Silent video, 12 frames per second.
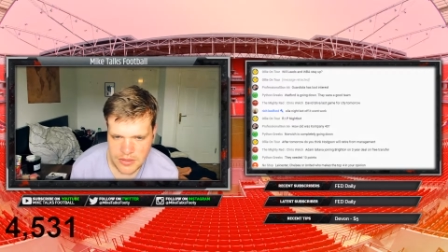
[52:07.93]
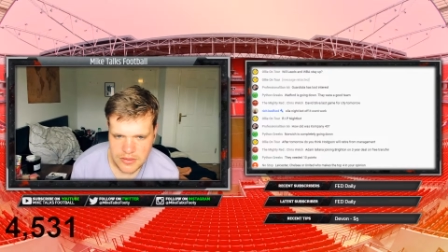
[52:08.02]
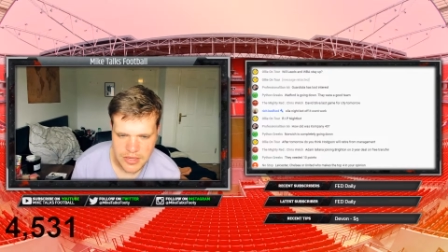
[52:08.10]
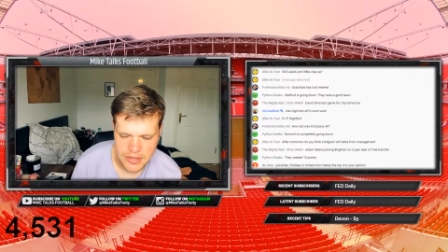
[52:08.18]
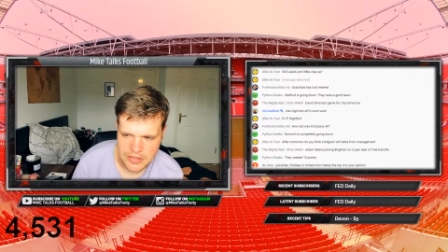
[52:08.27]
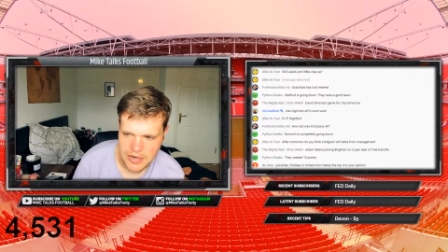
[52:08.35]

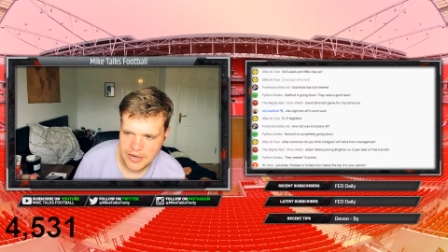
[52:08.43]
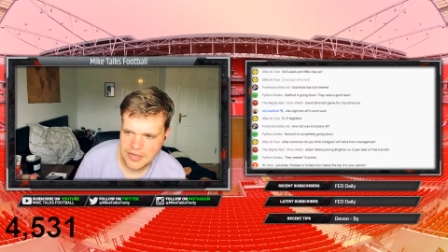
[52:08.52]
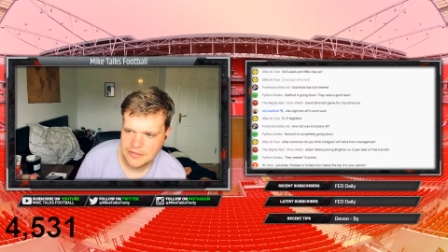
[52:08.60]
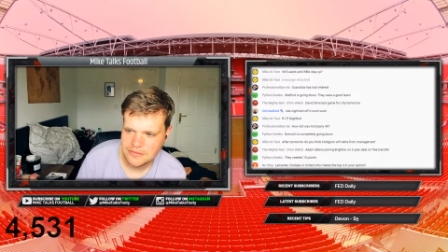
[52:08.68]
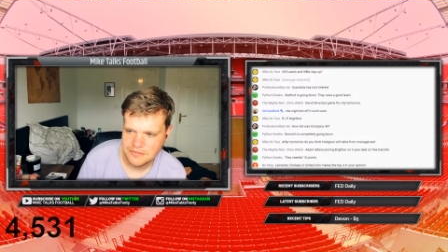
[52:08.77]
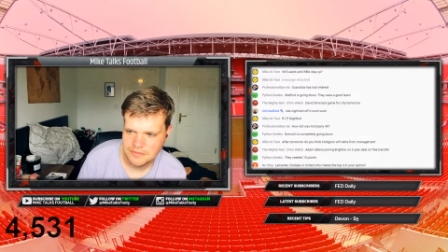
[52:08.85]
Yes, and they
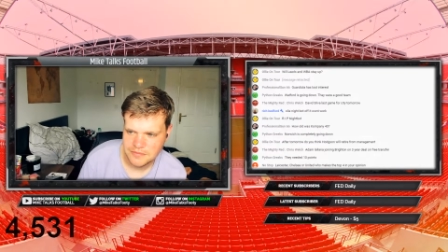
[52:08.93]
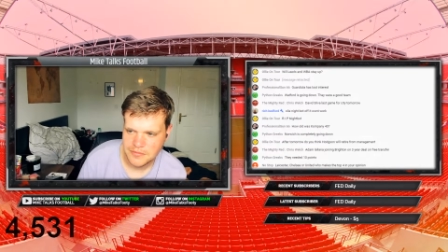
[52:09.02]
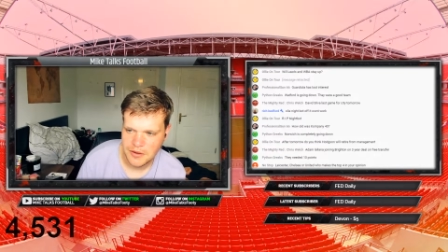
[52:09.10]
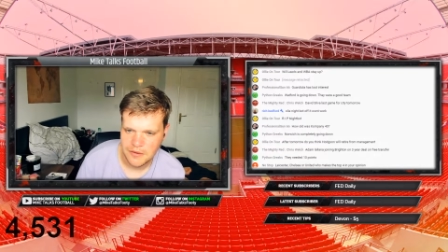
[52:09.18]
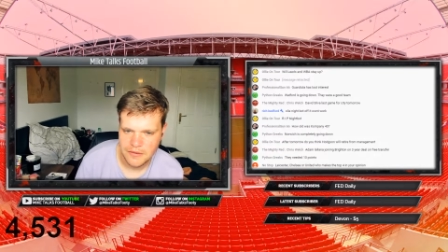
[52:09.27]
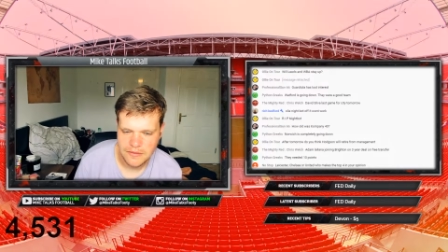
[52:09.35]
need.
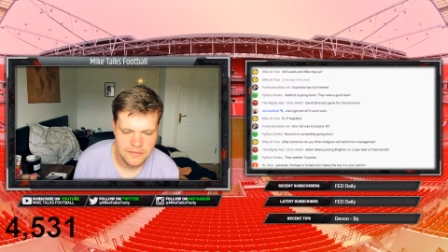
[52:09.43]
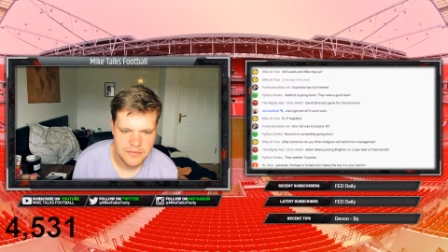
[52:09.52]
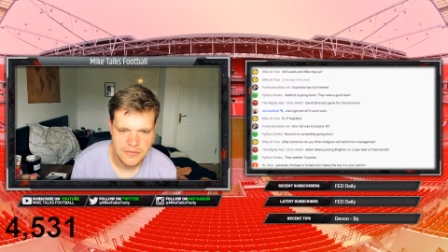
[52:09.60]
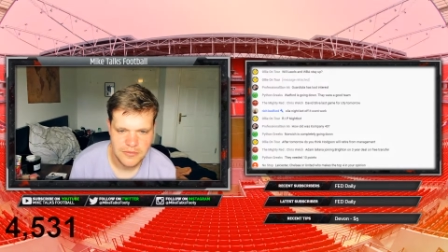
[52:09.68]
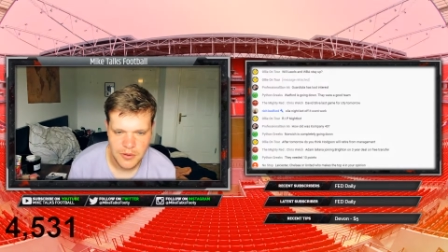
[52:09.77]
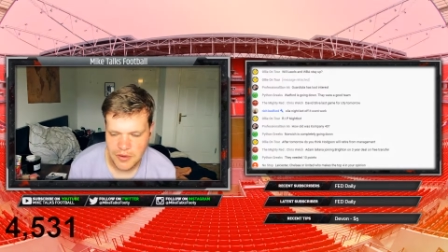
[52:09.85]
Well,
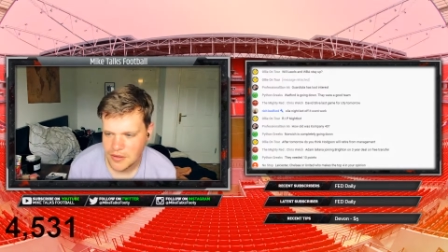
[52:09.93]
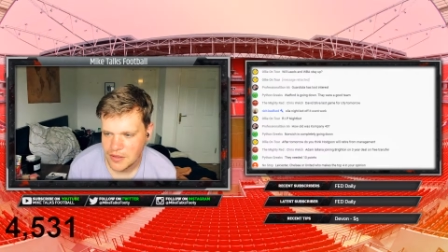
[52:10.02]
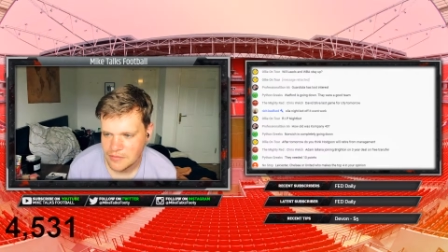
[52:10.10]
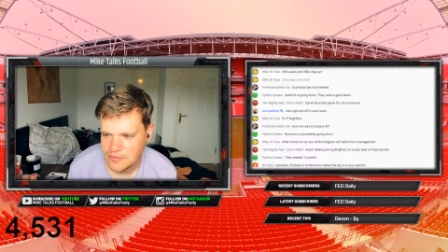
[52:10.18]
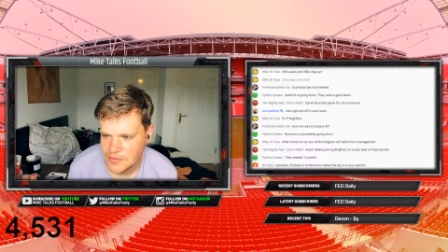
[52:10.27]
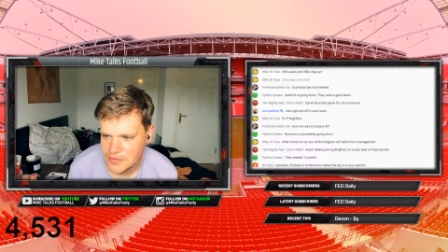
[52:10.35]

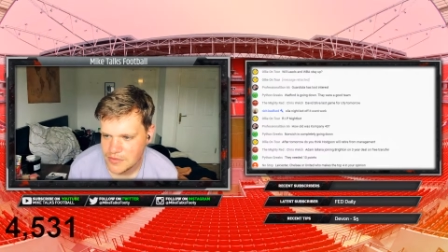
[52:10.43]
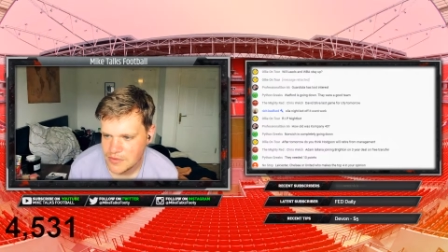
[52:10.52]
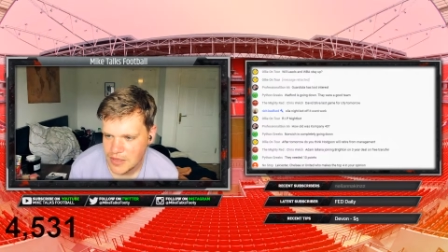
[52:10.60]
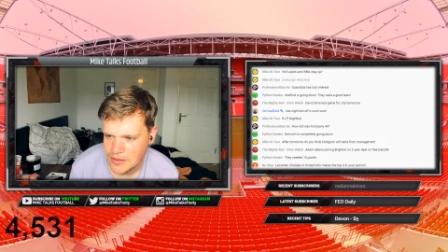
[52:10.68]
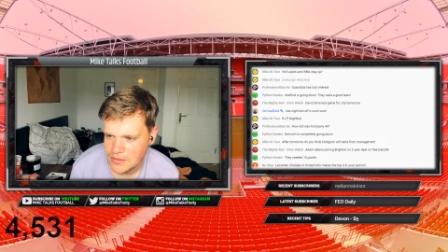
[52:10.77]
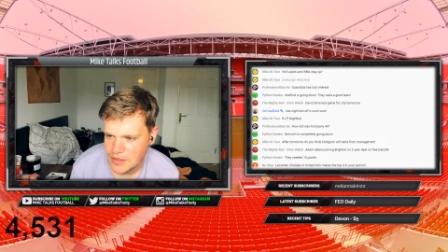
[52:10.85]

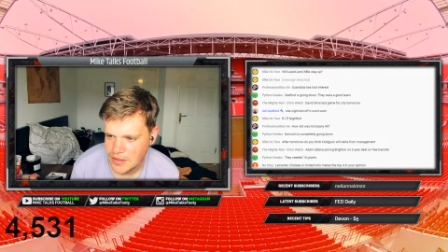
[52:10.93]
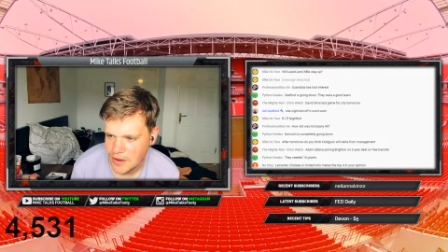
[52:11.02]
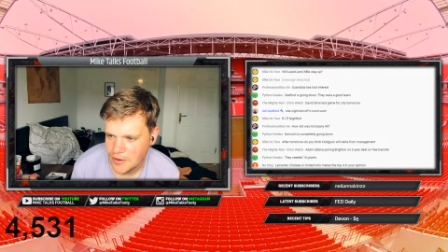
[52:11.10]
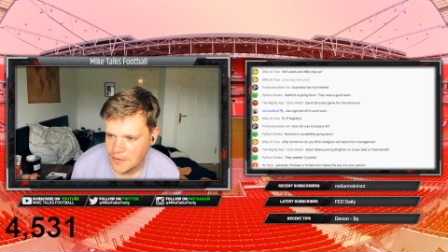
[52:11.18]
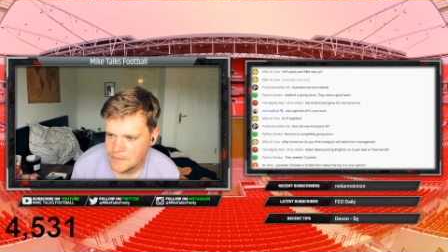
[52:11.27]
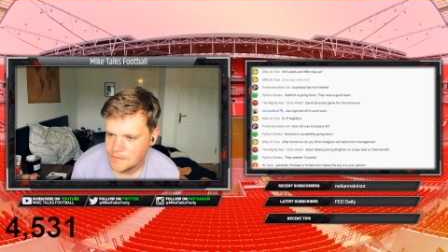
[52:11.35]
they're
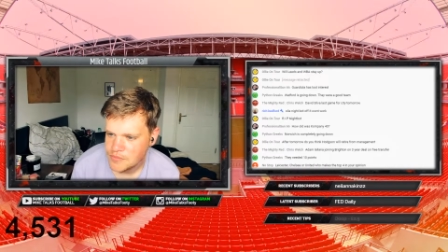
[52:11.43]
done.